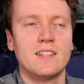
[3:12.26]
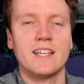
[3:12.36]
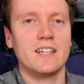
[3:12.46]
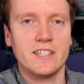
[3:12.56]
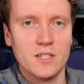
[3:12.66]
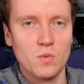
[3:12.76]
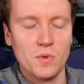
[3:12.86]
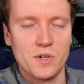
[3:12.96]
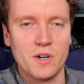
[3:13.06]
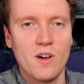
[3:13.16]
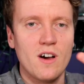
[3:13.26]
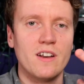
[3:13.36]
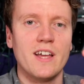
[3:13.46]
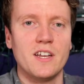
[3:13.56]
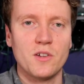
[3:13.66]
the L E Ds won't turn
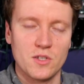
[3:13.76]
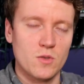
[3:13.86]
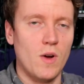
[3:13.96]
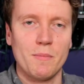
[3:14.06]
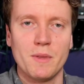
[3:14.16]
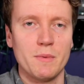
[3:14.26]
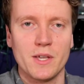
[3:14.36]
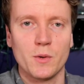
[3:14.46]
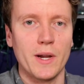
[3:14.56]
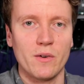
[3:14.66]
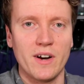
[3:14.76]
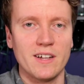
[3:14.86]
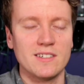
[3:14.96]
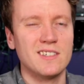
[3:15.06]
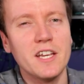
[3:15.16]
on and you can swap them the other way
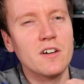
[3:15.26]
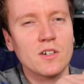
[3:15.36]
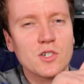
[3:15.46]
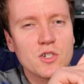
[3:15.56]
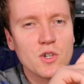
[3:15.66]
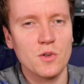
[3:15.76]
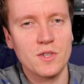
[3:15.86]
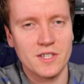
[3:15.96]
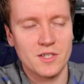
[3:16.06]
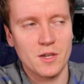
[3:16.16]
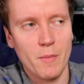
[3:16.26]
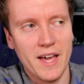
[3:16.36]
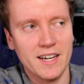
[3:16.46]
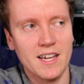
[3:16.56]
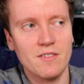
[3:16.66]
around. Here I'll just show you the
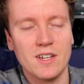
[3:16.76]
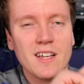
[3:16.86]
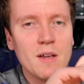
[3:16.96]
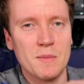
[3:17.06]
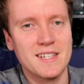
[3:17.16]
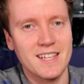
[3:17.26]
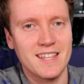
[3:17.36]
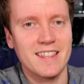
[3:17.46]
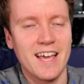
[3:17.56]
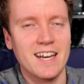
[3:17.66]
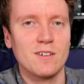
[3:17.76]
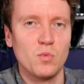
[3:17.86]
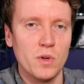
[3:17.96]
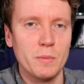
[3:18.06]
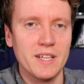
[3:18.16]
schematic of it because I think that
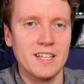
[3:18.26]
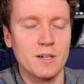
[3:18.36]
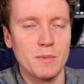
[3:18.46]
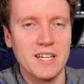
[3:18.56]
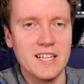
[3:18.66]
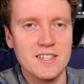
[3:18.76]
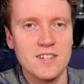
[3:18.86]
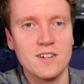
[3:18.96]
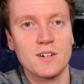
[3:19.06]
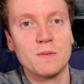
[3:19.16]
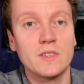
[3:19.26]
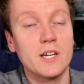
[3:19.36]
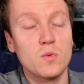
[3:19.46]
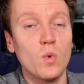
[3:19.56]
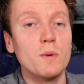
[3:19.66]
will be a little bit easier.
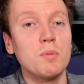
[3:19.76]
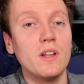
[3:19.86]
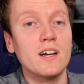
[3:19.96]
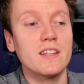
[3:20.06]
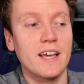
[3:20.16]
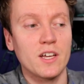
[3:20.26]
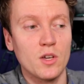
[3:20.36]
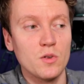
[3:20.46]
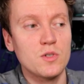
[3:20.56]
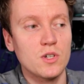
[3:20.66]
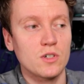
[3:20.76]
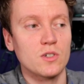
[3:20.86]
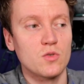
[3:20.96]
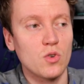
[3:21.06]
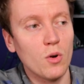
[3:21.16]
There's one plug that goes to your
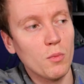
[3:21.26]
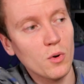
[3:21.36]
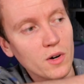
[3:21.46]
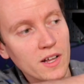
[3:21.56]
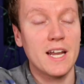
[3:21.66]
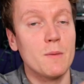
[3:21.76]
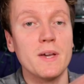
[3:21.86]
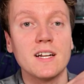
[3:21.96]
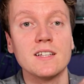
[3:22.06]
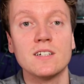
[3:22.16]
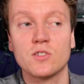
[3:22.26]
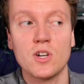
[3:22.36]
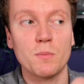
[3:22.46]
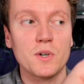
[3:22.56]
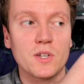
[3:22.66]
control board, and I made a little
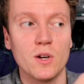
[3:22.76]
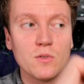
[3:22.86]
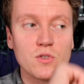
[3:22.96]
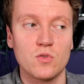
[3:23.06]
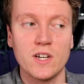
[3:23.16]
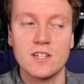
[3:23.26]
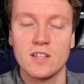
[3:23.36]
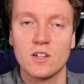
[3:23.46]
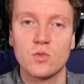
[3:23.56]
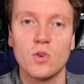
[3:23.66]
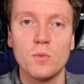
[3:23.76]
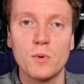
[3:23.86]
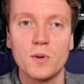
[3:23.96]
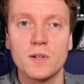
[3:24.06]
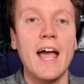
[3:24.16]
jumper to go straight to the control
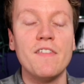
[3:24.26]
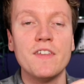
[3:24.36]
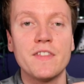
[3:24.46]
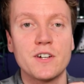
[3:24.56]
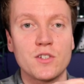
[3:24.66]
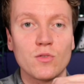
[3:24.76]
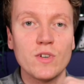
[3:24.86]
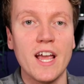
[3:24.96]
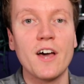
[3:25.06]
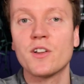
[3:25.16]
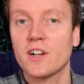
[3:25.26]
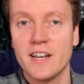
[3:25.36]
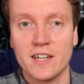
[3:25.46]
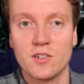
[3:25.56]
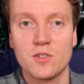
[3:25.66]
board. And then there's three other
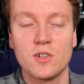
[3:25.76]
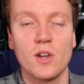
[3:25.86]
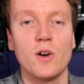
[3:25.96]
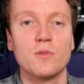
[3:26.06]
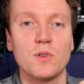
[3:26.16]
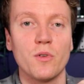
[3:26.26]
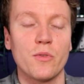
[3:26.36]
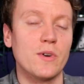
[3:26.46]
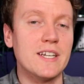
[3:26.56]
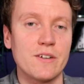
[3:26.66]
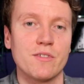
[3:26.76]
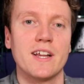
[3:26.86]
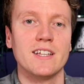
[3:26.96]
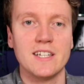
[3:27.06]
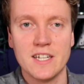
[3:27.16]
connectors to go to three
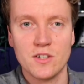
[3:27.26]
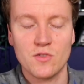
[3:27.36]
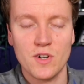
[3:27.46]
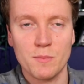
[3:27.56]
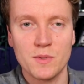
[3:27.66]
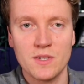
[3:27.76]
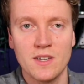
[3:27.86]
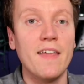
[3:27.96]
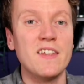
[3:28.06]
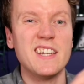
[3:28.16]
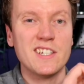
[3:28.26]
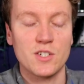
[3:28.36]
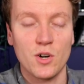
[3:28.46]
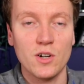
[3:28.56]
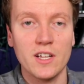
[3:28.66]
different L E D strips. And then
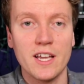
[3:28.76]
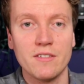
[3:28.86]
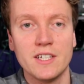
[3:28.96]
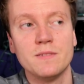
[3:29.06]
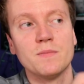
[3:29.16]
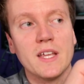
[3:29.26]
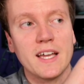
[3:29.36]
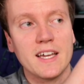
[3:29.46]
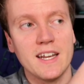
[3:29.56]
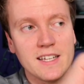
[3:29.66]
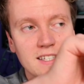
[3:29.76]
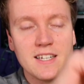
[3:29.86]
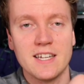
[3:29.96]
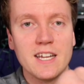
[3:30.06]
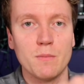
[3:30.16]
internally of it, it connects the
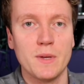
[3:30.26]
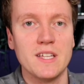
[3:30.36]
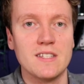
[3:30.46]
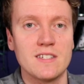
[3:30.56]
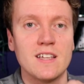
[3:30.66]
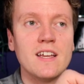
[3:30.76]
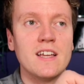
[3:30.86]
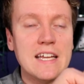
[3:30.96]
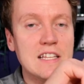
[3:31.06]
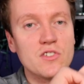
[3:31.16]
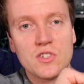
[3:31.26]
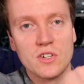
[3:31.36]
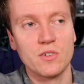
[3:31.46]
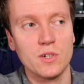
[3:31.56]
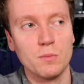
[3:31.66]
data pins in
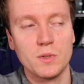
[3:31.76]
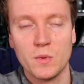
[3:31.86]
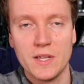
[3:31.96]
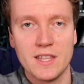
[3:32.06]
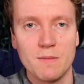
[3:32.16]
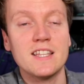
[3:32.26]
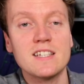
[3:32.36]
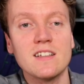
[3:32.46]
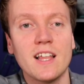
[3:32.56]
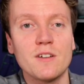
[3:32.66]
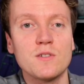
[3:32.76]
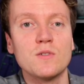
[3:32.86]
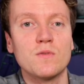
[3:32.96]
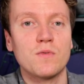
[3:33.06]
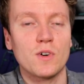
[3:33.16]
serial between them. This allows you
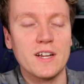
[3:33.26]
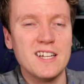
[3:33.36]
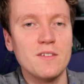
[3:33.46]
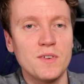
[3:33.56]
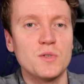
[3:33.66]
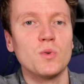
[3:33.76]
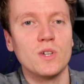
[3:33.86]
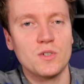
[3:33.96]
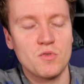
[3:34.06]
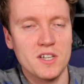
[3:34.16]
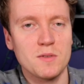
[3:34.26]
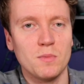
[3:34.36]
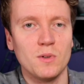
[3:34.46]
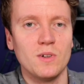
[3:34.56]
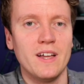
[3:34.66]
to, for individual
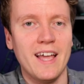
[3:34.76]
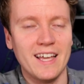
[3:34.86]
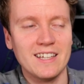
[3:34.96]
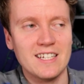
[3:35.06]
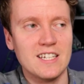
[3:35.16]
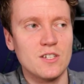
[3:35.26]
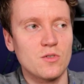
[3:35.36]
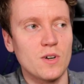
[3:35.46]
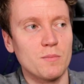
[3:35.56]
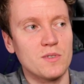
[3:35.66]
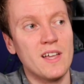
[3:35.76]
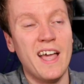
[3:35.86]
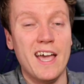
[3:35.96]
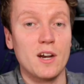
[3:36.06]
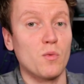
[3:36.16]
addressable L E D strips,
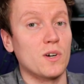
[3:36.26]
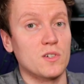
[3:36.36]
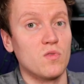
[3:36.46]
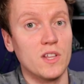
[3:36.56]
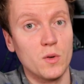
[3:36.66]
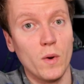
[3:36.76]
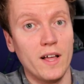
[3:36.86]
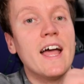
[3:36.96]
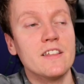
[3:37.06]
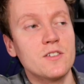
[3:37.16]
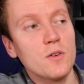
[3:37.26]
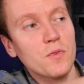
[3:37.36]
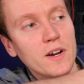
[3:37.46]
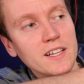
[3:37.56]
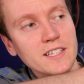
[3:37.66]
and it works really well. And so
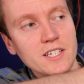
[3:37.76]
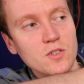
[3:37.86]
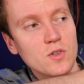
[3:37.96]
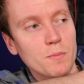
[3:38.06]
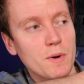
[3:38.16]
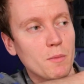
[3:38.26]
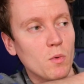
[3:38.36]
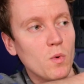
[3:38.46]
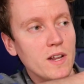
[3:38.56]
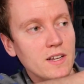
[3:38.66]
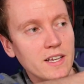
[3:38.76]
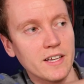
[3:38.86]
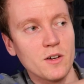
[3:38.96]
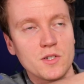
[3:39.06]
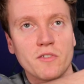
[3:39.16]
for L E D strip number one, it
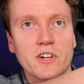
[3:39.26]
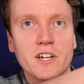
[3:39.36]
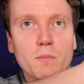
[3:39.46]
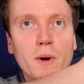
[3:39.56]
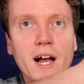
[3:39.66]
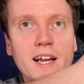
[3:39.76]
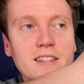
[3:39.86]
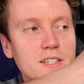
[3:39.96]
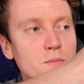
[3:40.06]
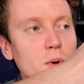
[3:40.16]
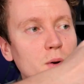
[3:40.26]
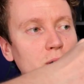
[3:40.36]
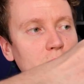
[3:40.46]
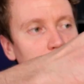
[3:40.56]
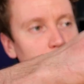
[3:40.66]
goes over here behind this
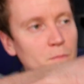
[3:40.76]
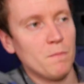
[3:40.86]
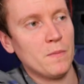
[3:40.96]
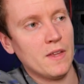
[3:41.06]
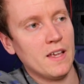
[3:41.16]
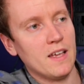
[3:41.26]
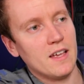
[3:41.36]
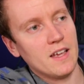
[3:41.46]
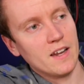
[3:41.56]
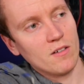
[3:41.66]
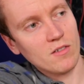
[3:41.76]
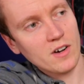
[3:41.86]
motor and